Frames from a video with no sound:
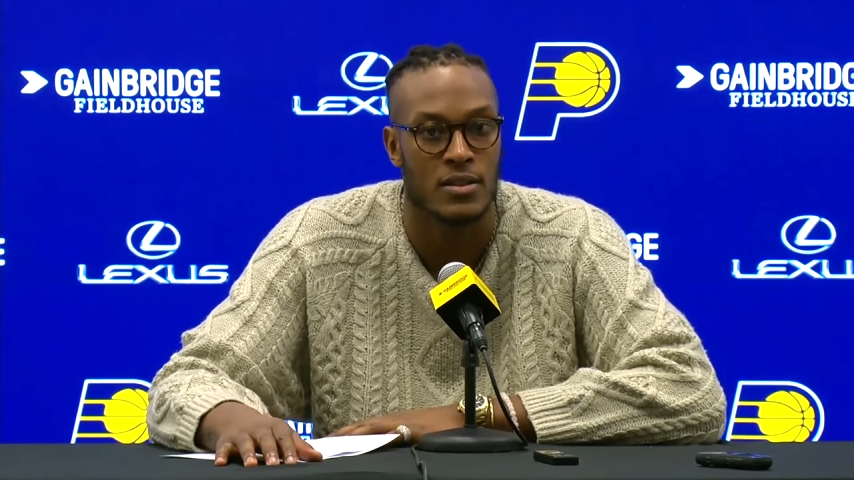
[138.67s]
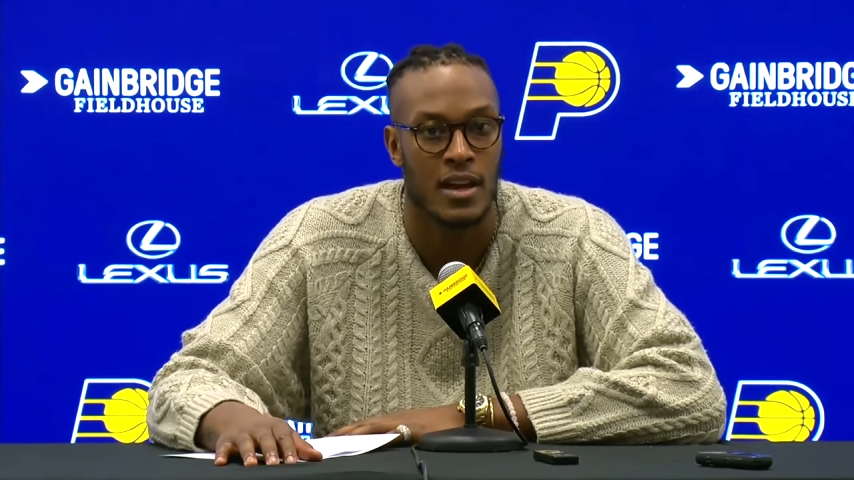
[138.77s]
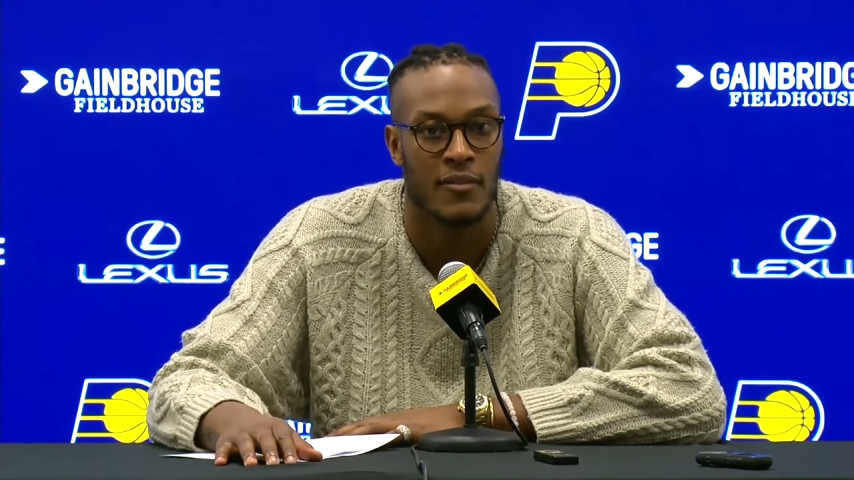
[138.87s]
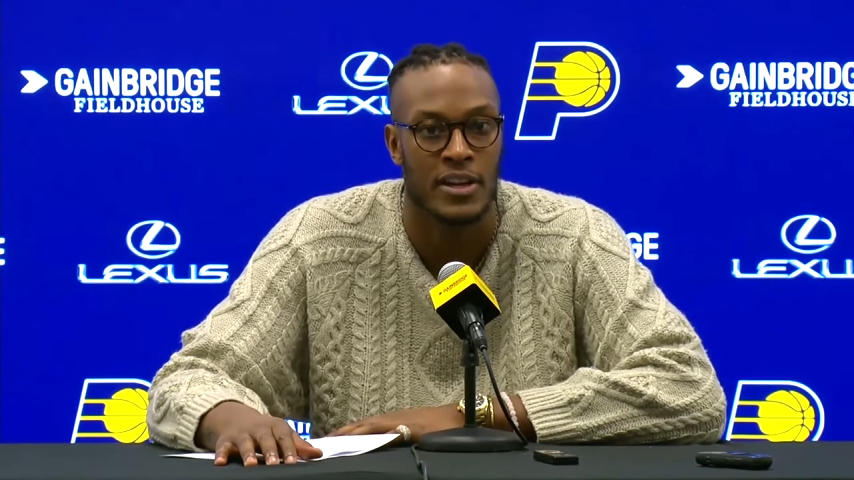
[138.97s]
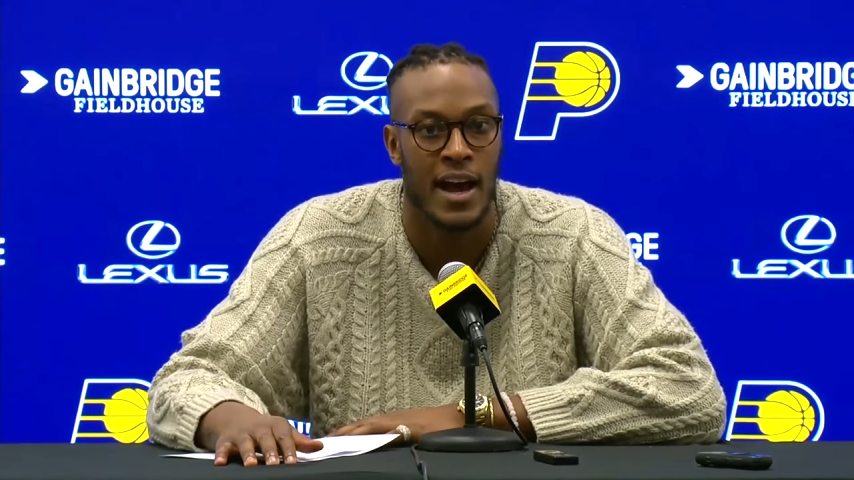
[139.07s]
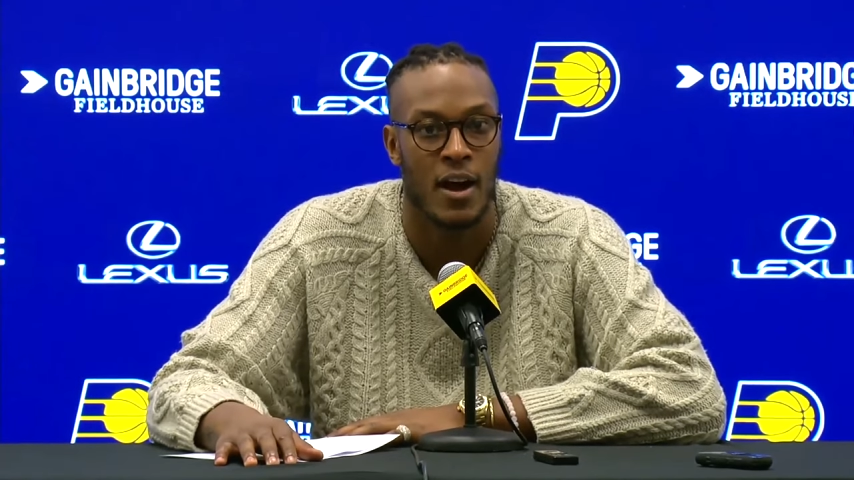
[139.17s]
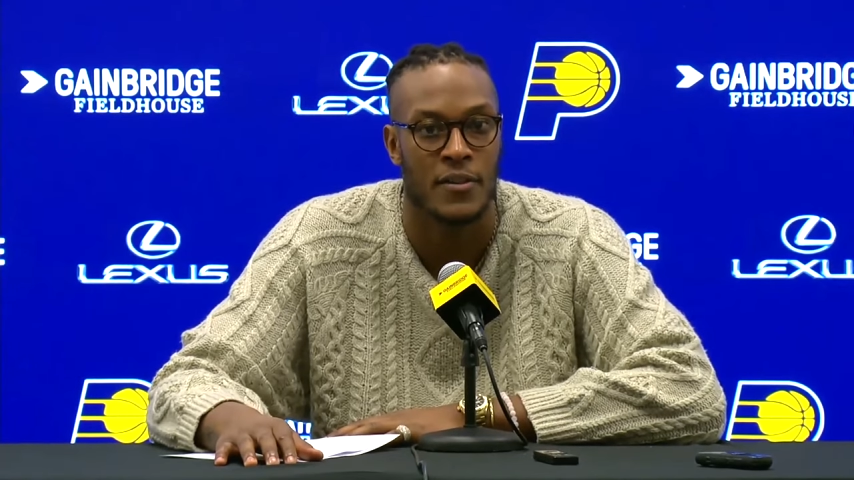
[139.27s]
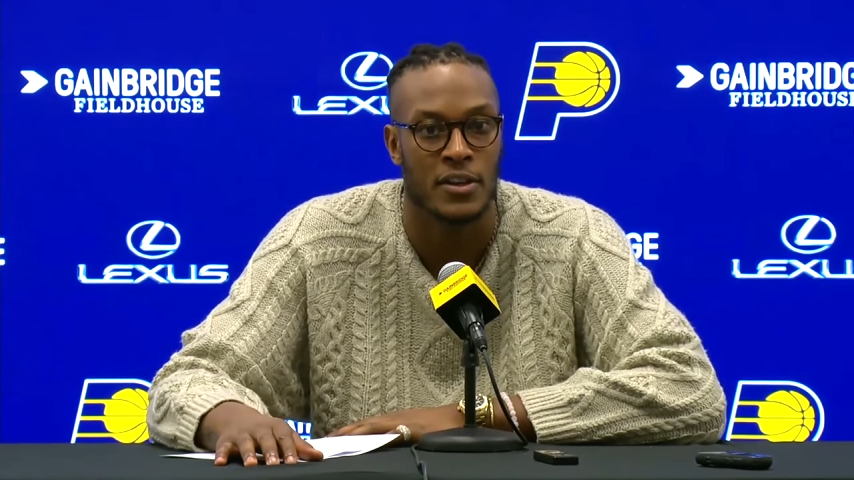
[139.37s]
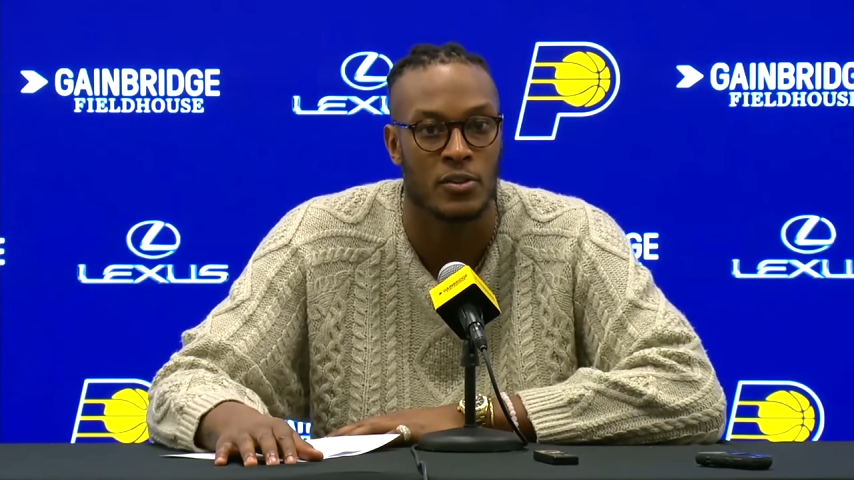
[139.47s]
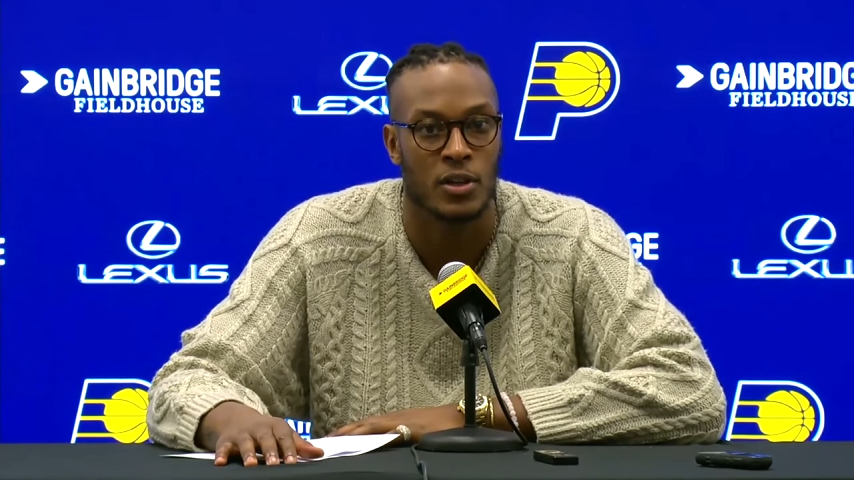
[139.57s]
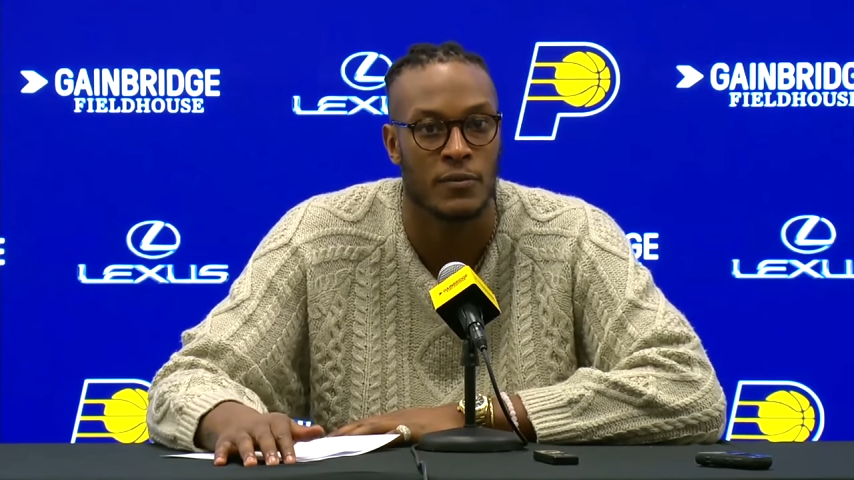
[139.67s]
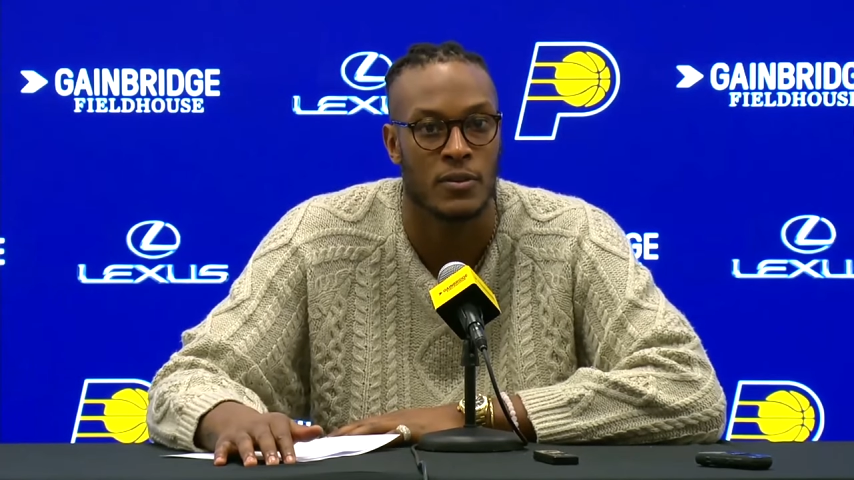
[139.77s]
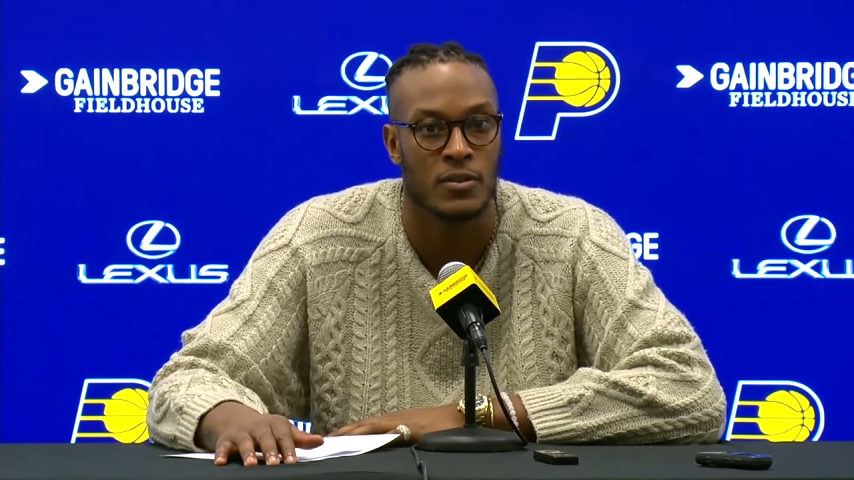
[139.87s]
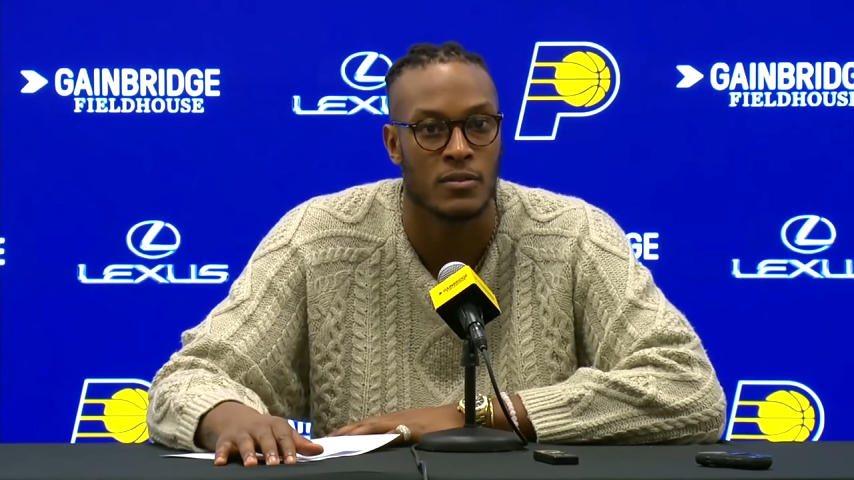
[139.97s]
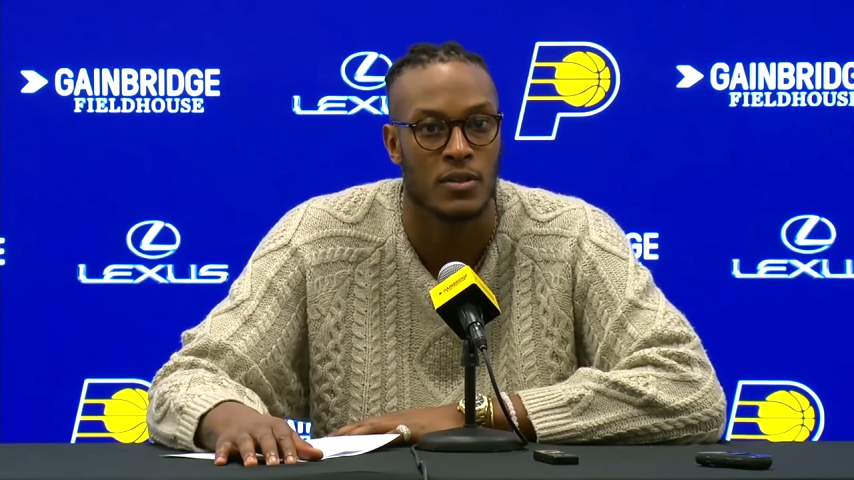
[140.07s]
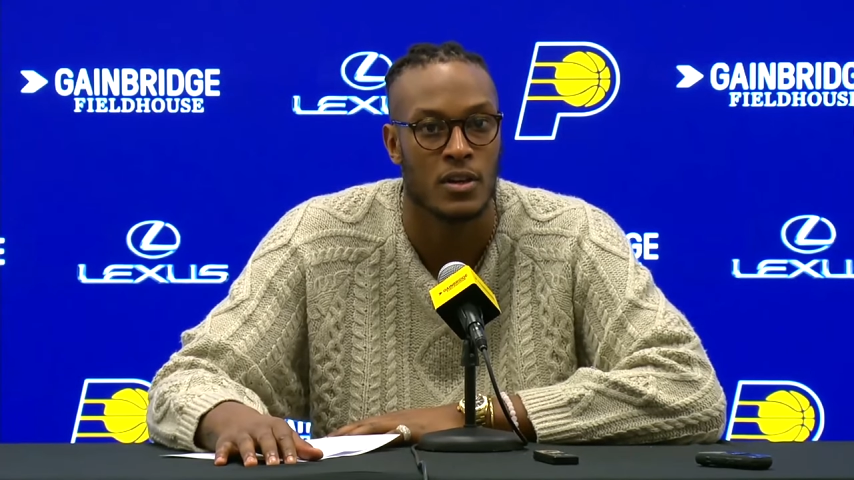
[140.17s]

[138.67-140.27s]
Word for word: every now and then you look for